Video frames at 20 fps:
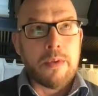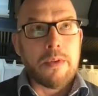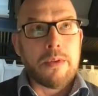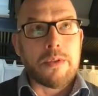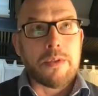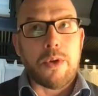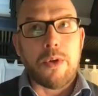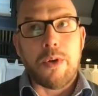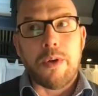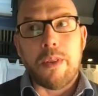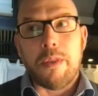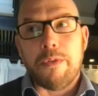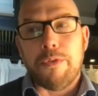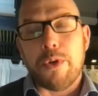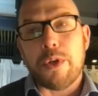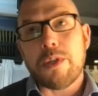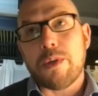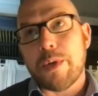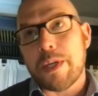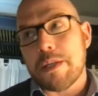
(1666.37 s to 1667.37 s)
So the
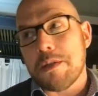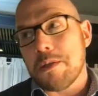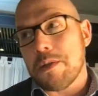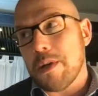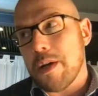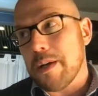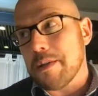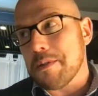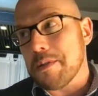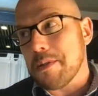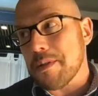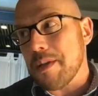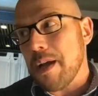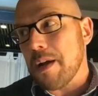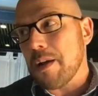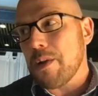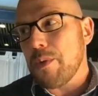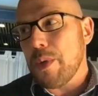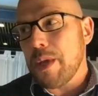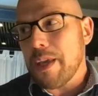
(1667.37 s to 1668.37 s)
first question to ask is, how
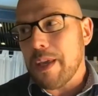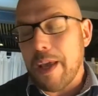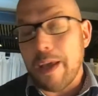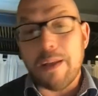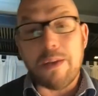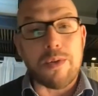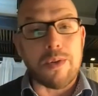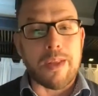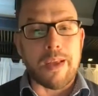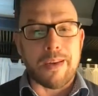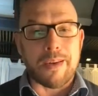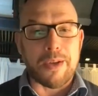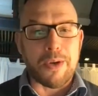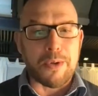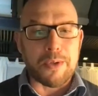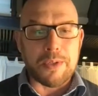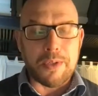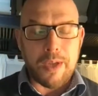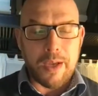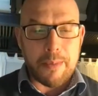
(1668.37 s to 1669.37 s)
do we get to that
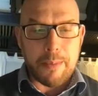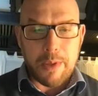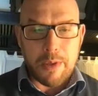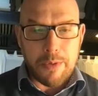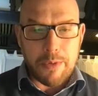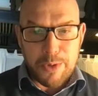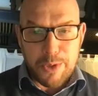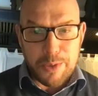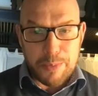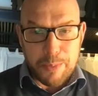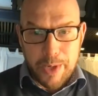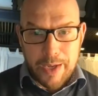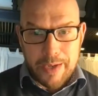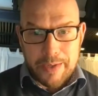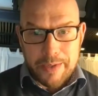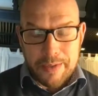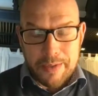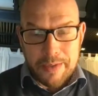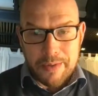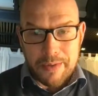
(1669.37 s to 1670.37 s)
goal time in the first
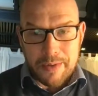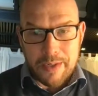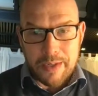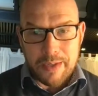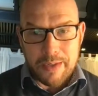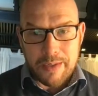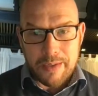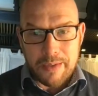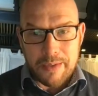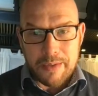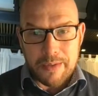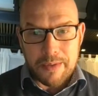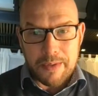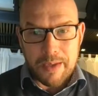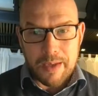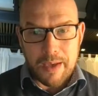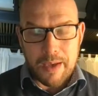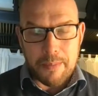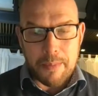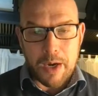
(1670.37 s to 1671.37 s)
place, right?
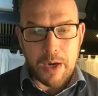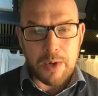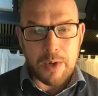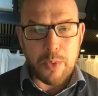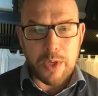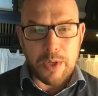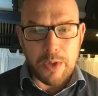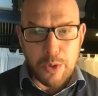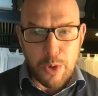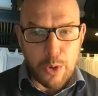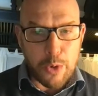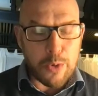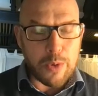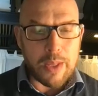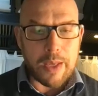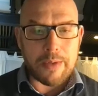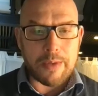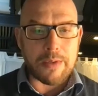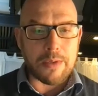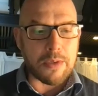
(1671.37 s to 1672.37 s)
How do we know
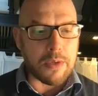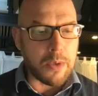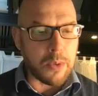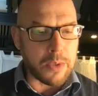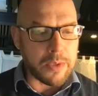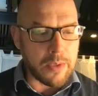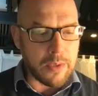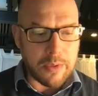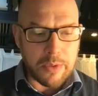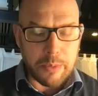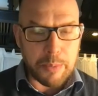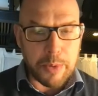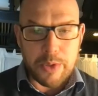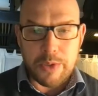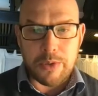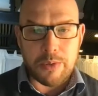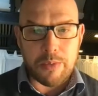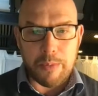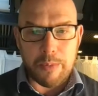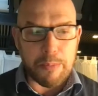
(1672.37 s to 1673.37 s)
that this course is
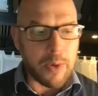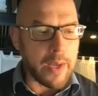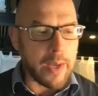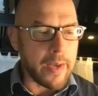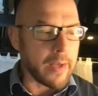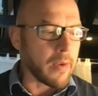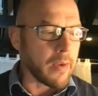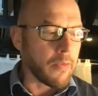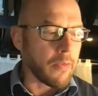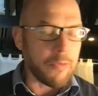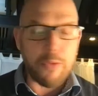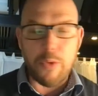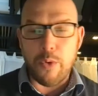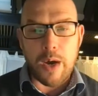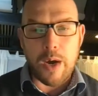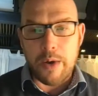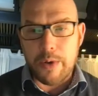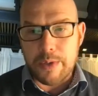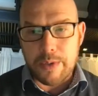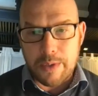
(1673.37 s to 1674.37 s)
supposed to be played in
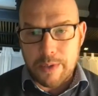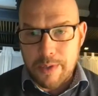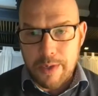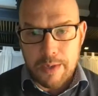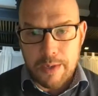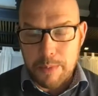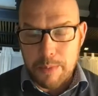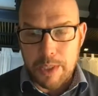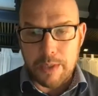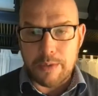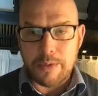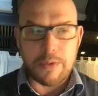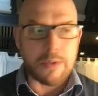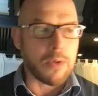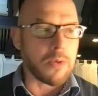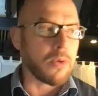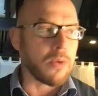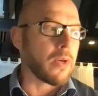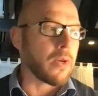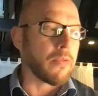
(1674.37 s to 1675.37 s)
4 hours and 10 minutes,
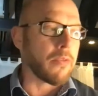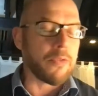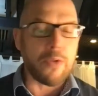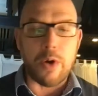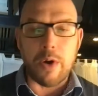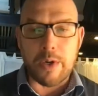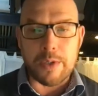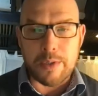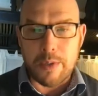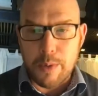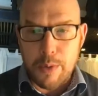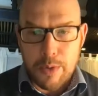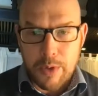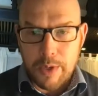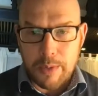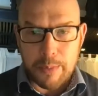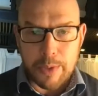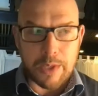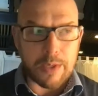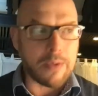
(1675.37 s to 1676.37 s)
or in 4 hours and
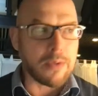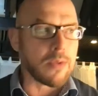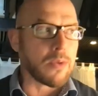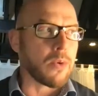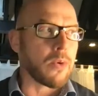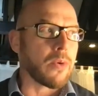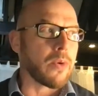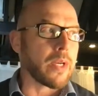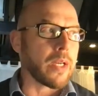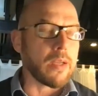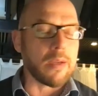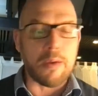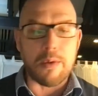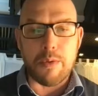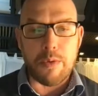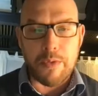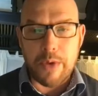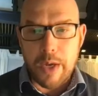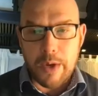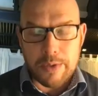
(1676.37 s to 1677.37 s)
30 minutes, or in
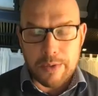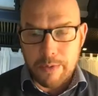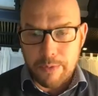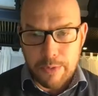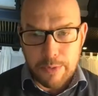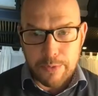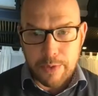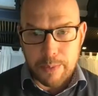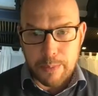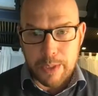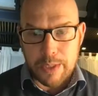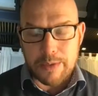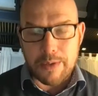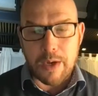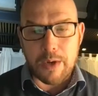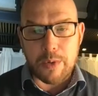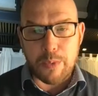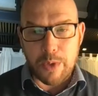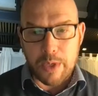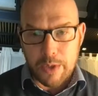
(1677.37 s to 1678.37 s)
3 hours and 50 minutes?
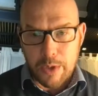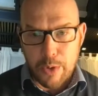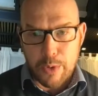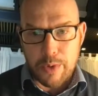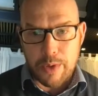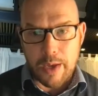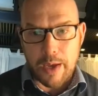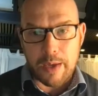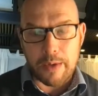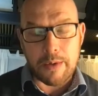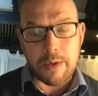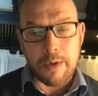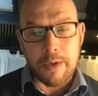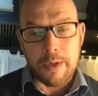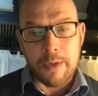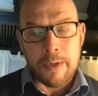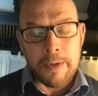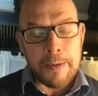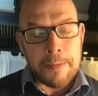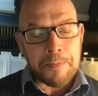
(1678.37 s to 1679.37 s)
How do we know that?
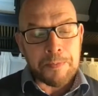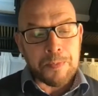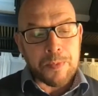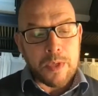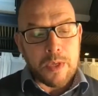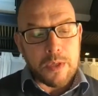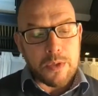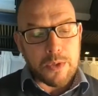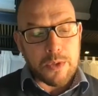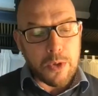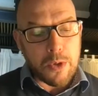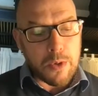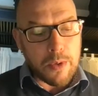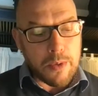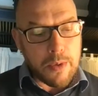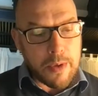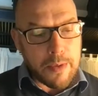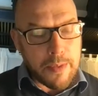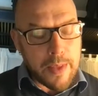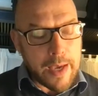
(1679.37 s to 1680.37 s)
So
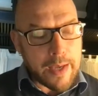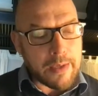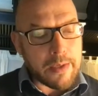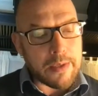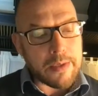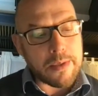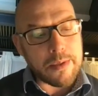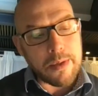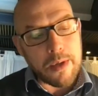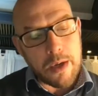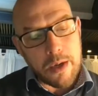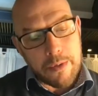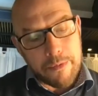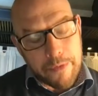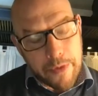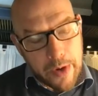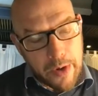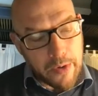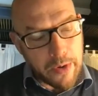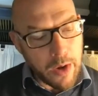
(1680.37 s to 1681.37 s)
that is
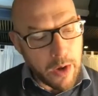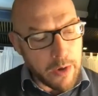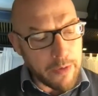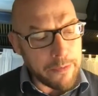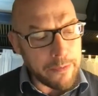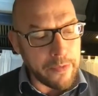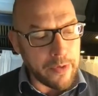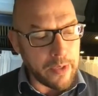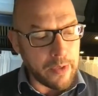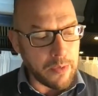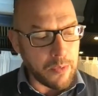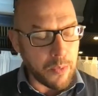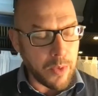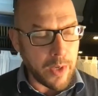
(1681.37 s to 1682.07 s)
very often